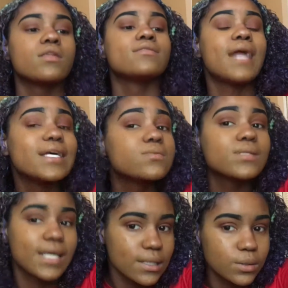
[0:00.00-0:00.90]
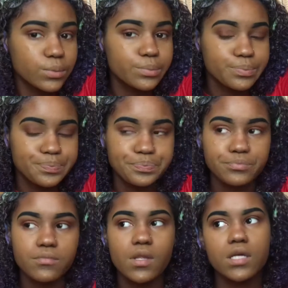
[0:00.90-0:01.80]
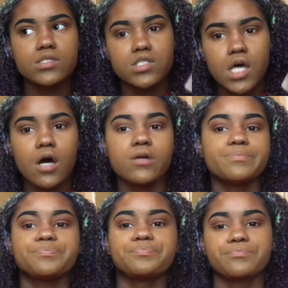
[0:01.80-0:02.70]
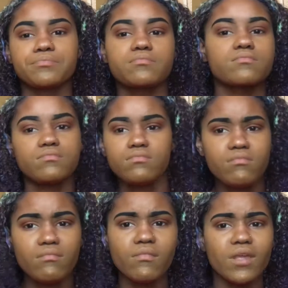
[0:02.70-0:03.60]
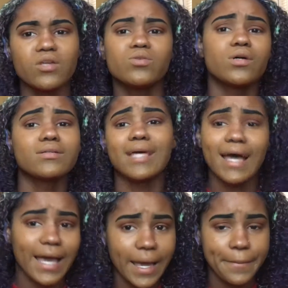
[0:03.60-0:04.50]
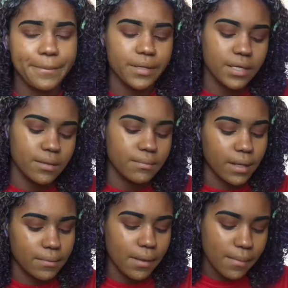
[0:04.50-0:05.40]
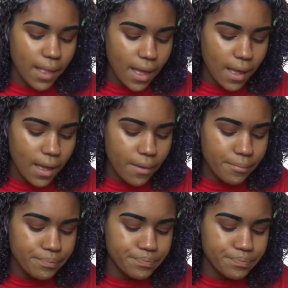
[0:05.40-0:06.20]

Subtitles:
that's what they do. So, you know, that happened, blah, blah, blah.